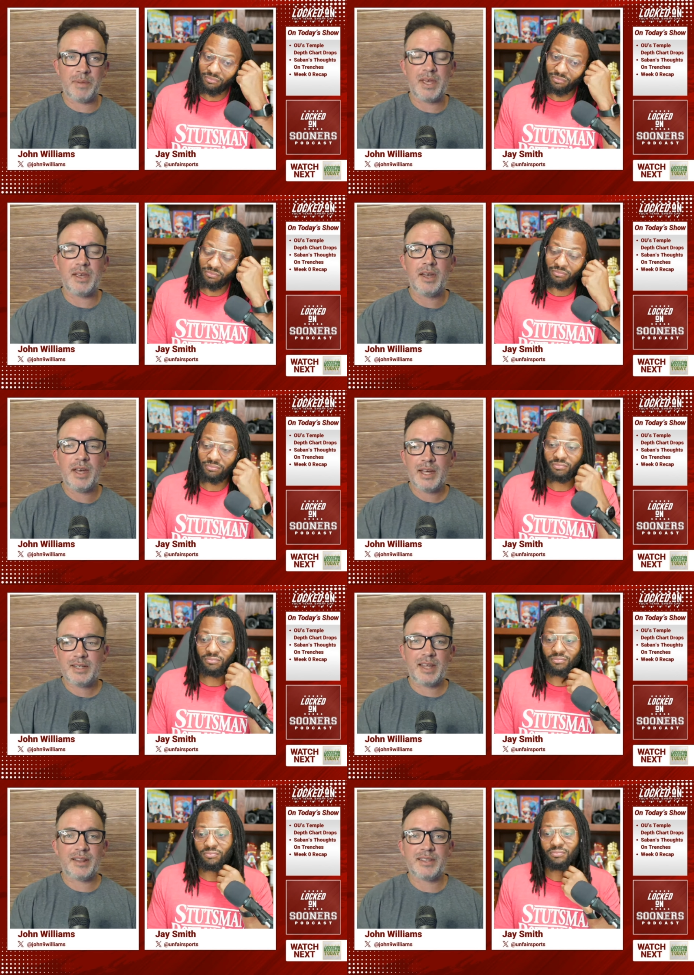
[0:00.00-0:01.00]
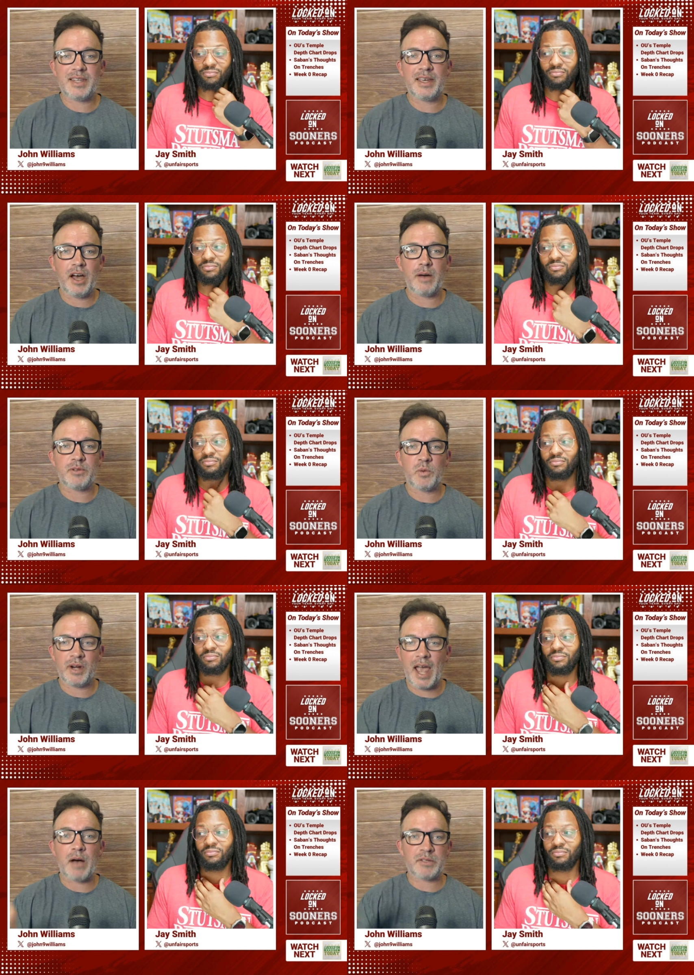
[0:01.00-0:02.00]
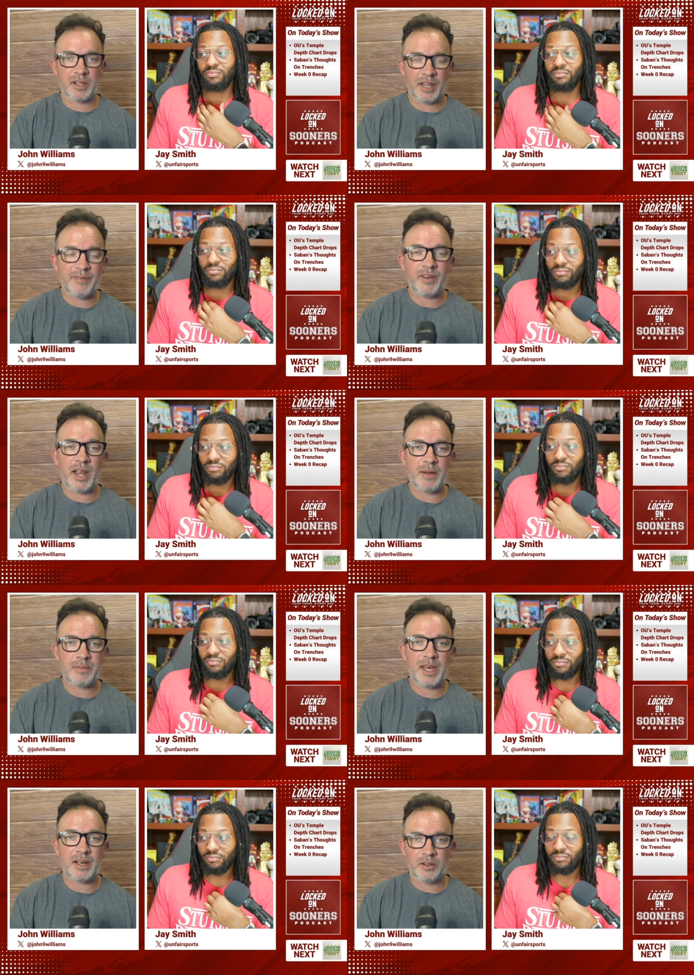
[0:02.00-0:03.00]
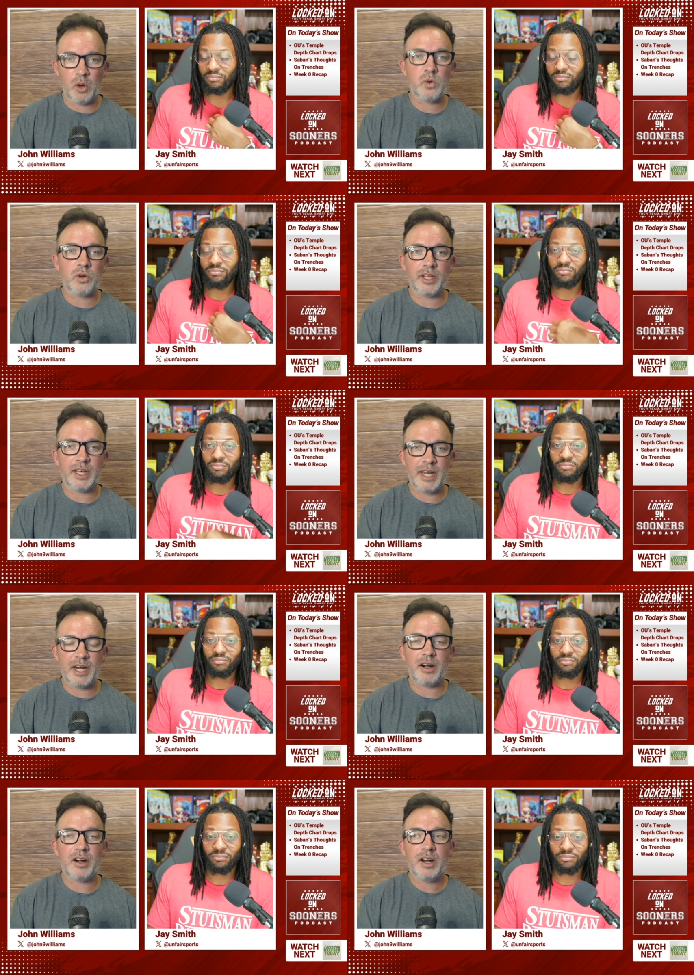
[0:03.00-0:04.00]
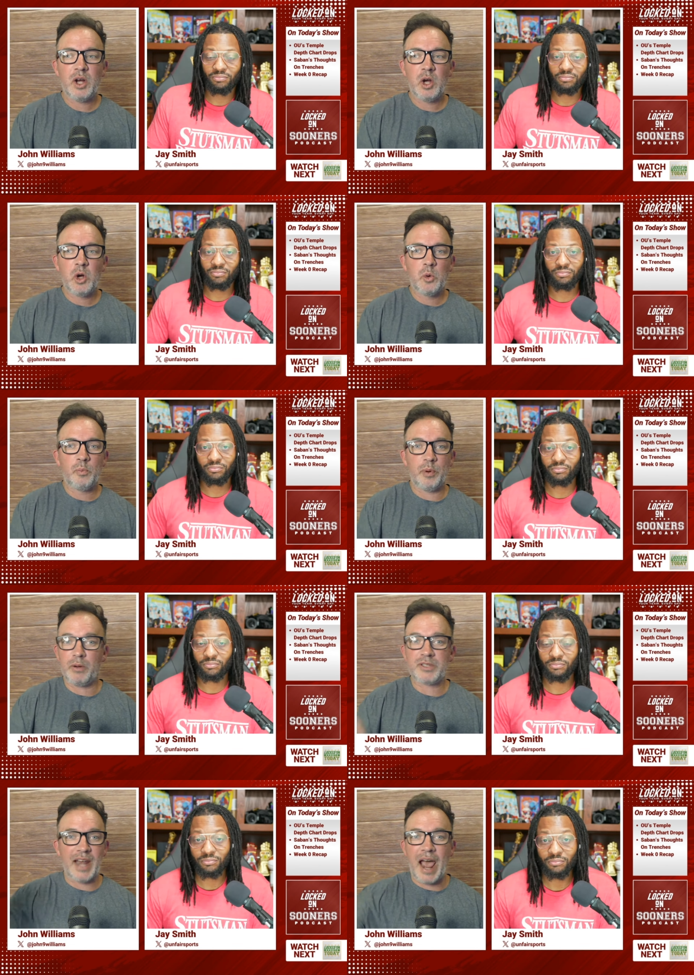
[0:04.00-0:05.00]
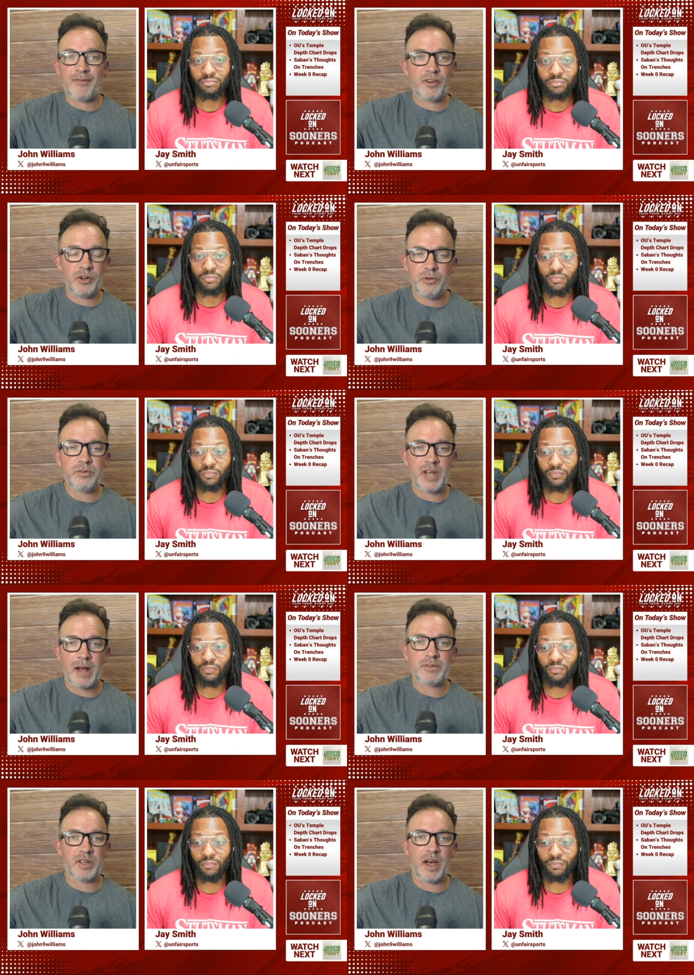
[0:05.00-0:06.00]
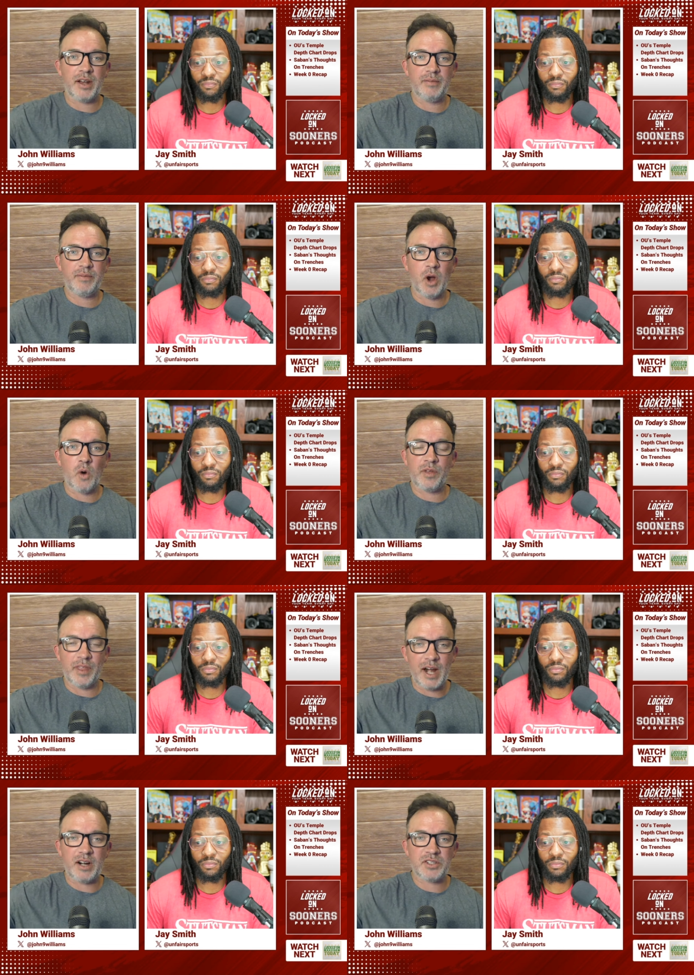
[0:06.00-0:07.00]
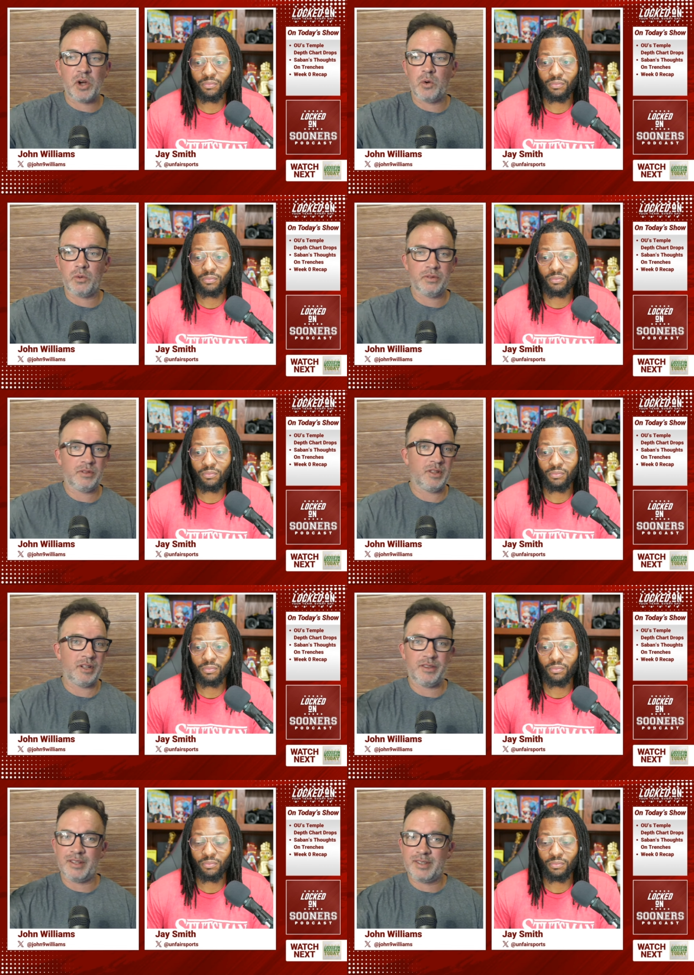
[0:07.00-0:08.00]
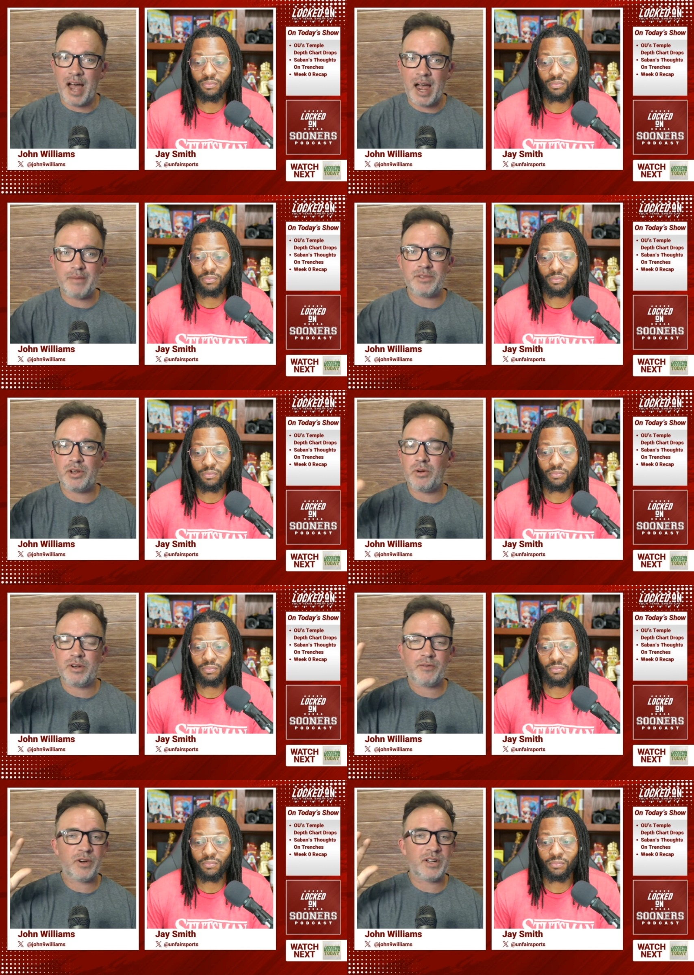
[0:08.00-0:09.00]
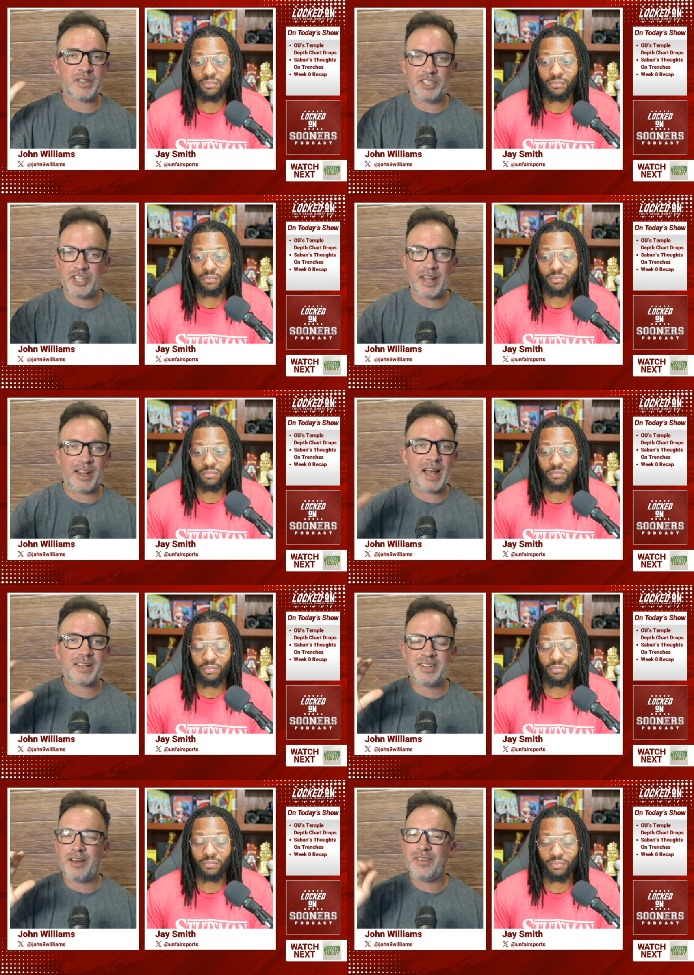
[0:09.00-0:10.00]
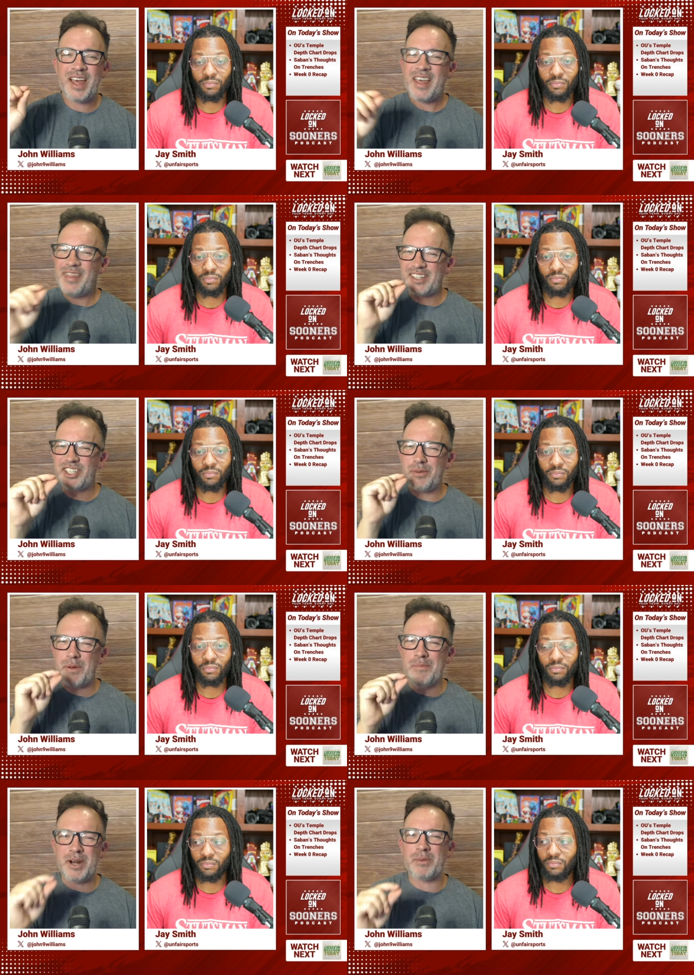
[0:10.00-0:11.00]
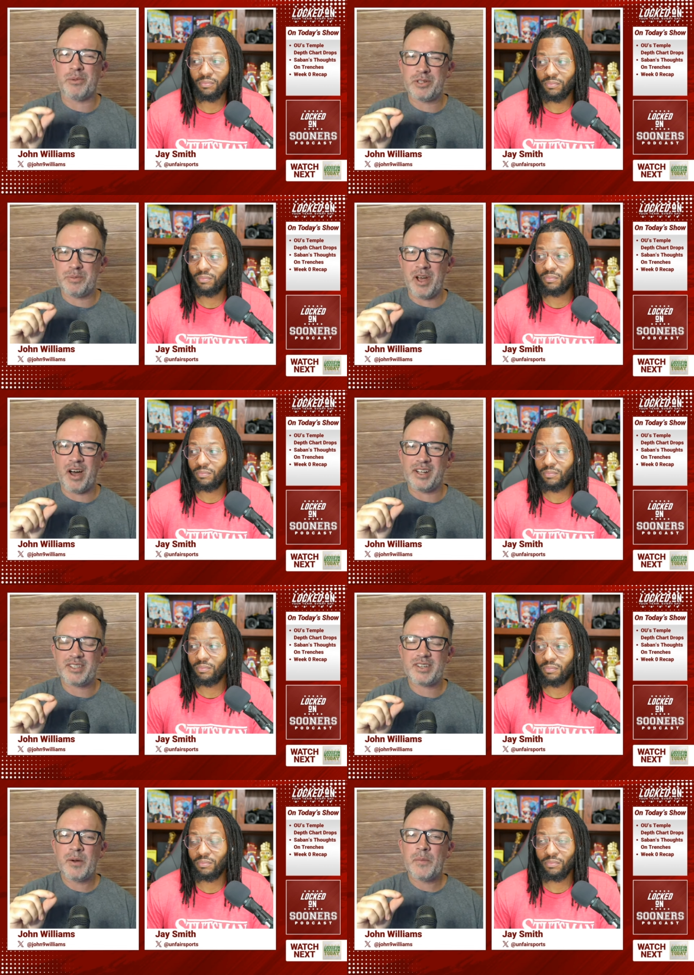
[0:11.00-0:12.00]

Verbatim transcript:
Speaker 1: be set this thing up to where yeah it was 11 a.m. kick locally here, but it was an afternoon time slot over there. So the the time zone difference, the jet lag stuff, that should have been minimal to be honest.